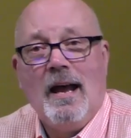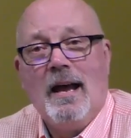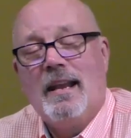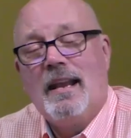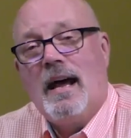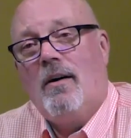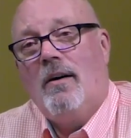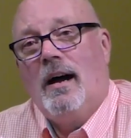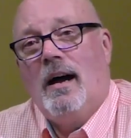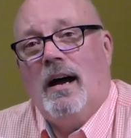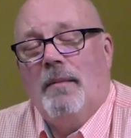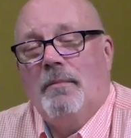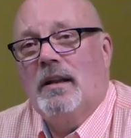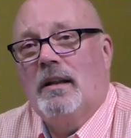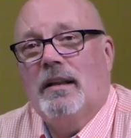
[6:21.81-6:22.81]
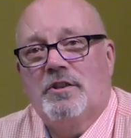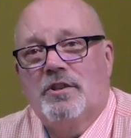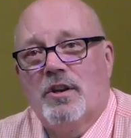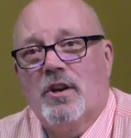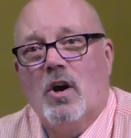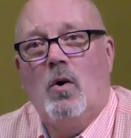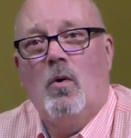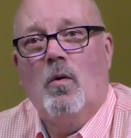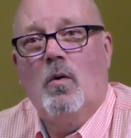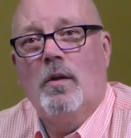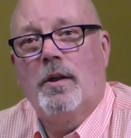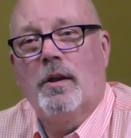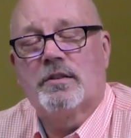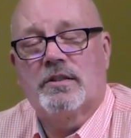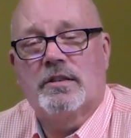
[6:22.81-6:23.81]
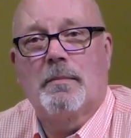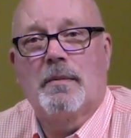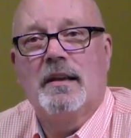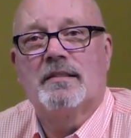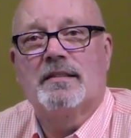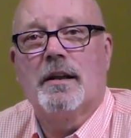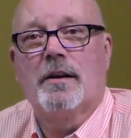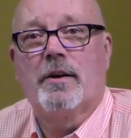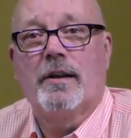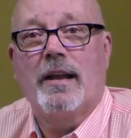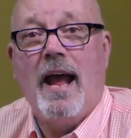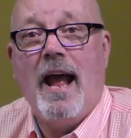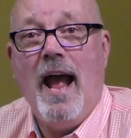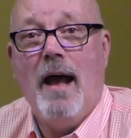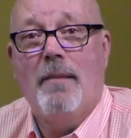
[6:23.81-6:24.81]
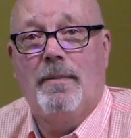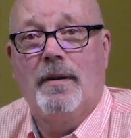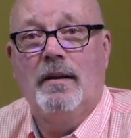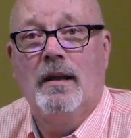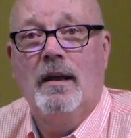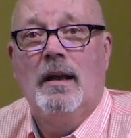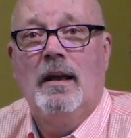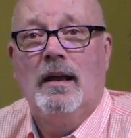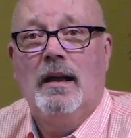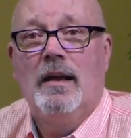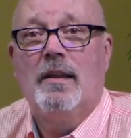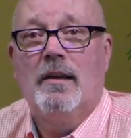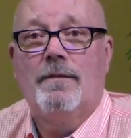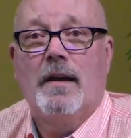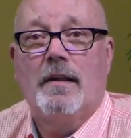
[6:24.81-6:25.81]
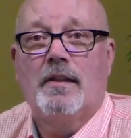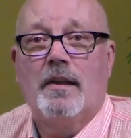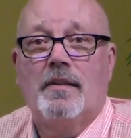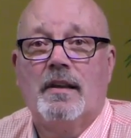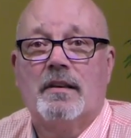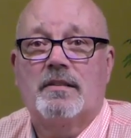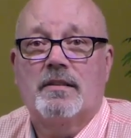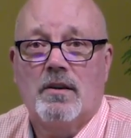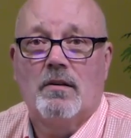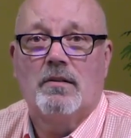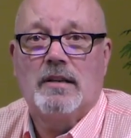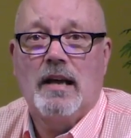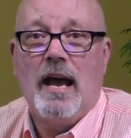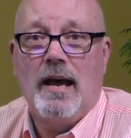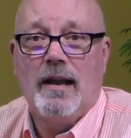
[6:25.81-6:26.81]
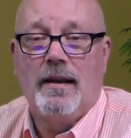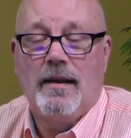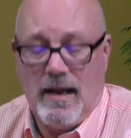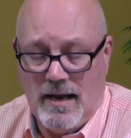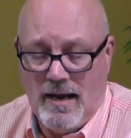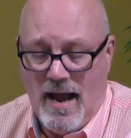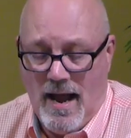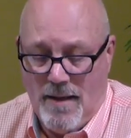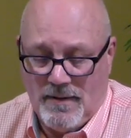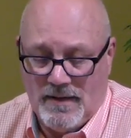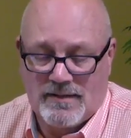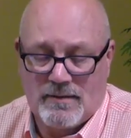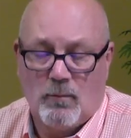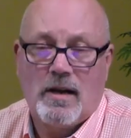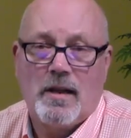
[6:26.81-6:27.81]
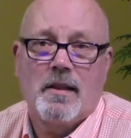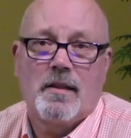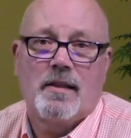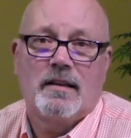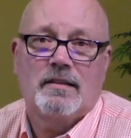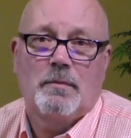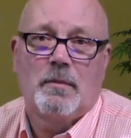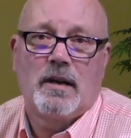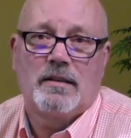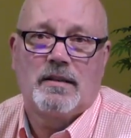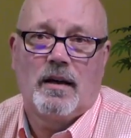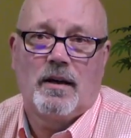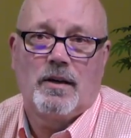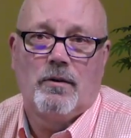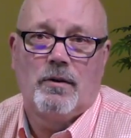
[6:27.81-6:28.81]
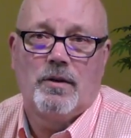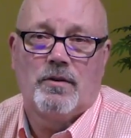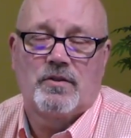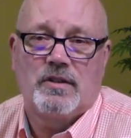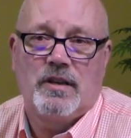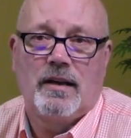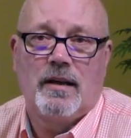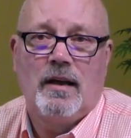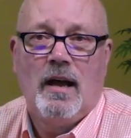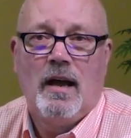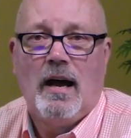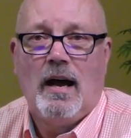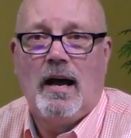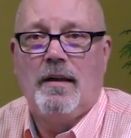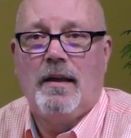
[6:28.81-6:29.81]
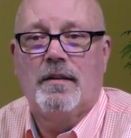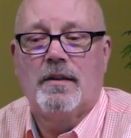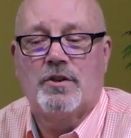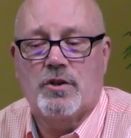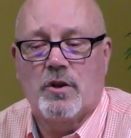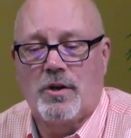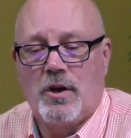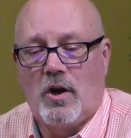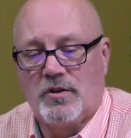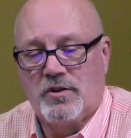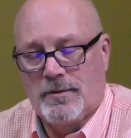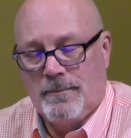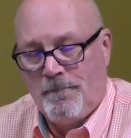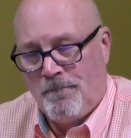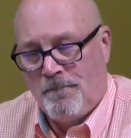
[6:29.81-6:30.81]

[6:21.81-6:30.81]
Now, I'm going to let you know there's some things that are going to happen in the event that this goes ahead and, and happens. And one of the things I'm going to tell you, and you'll see it uh, in the show notes,